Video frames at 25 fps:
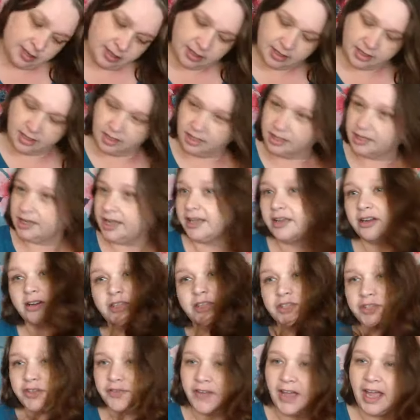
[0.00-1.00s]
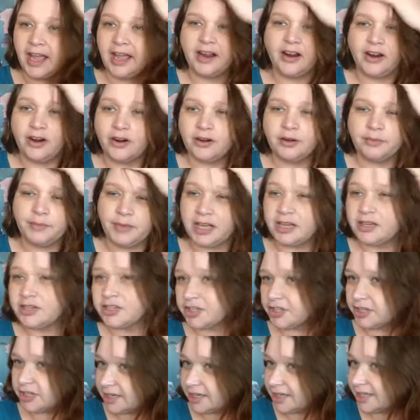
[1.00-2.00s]
layers of hair to make
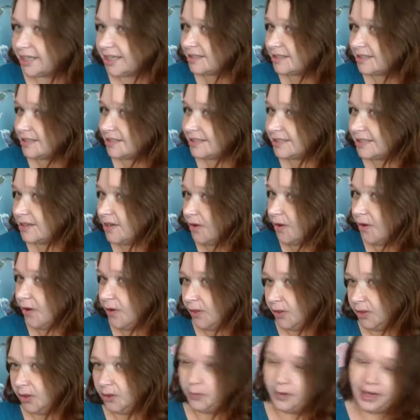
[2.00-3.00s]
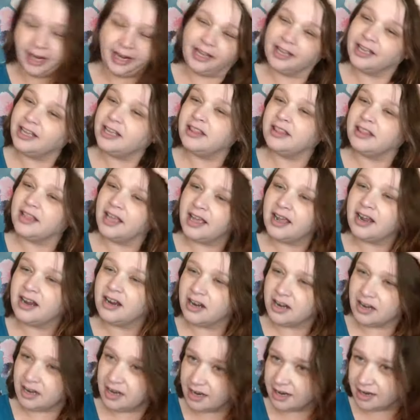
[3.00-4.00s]
sure it gets all the way in
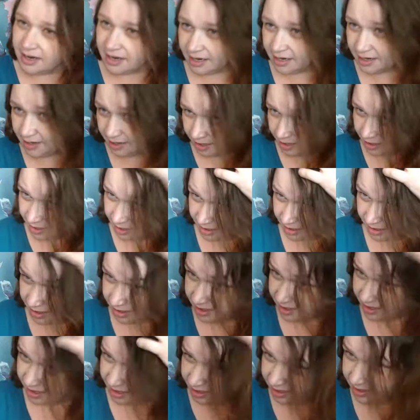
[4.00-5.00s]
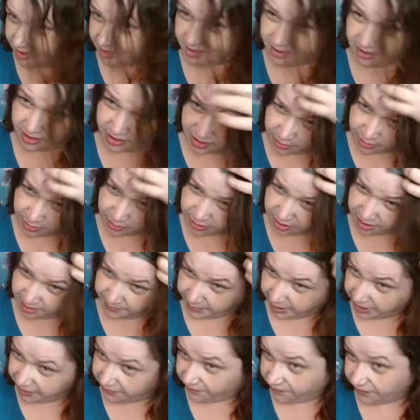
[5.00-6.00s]
there, and then just using
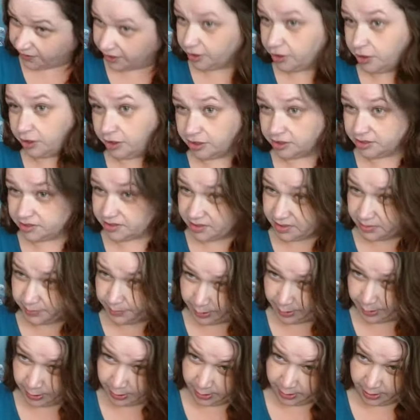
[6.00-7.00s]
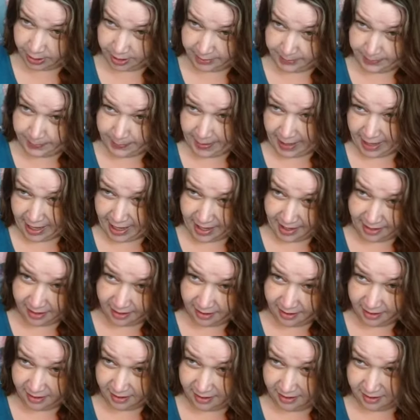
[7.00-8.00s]
my fingers to pull it
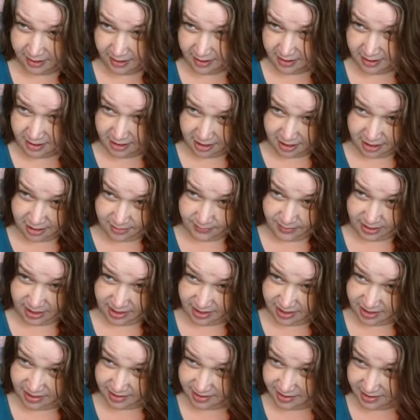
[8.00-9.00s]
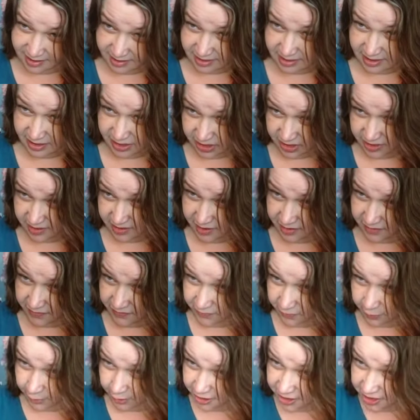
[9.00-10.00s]
back. I mean, this is just
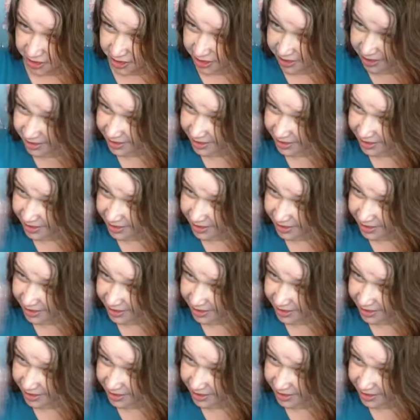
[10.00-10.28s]
unfortunate.